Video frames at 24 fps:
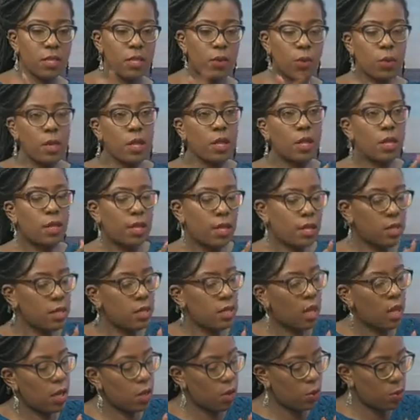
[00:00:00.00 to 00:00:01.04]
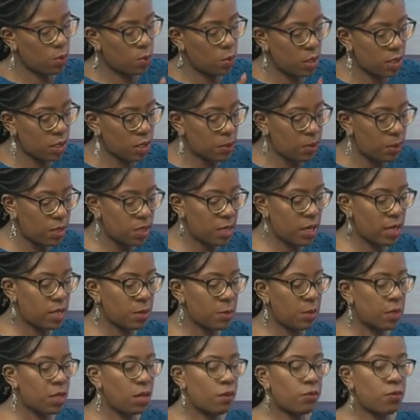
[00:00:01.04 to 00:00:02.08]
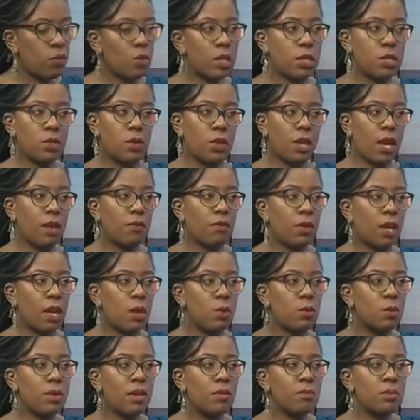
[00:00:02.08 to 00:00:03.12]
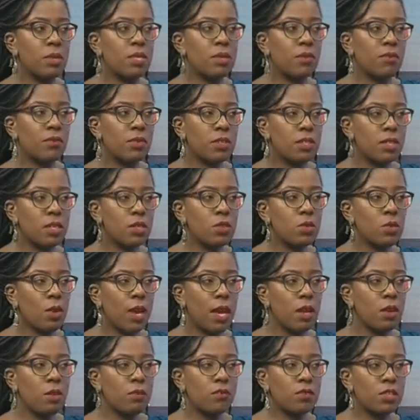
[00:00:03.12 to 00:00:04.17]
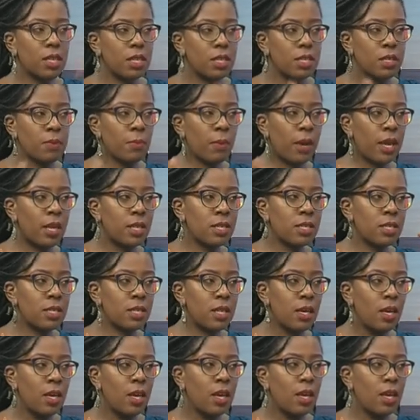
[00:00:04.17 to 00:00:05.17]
the work that you're doing, especially as Media Focus on Africa, will have been sufficient to kind of change minds